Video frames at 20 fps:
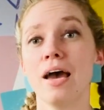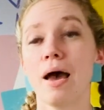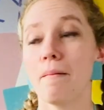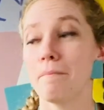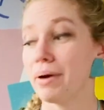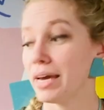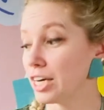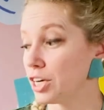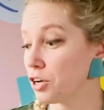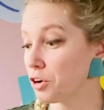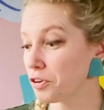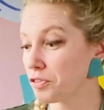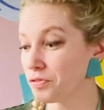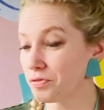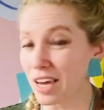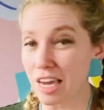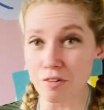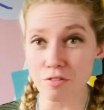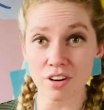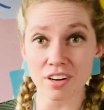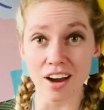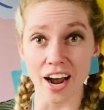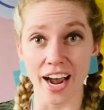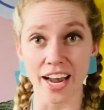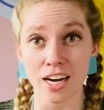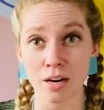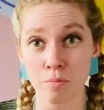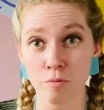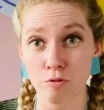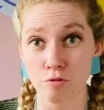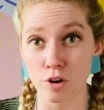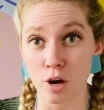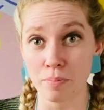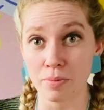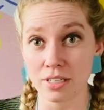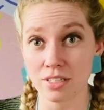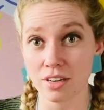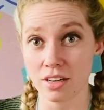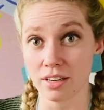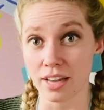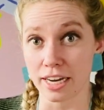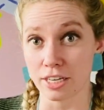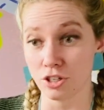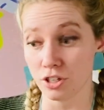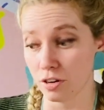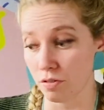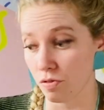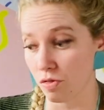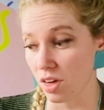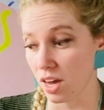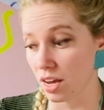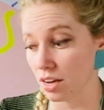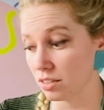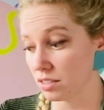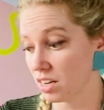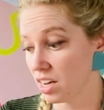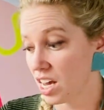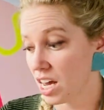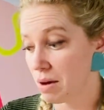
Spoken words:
pick your favorite item from this collection of things.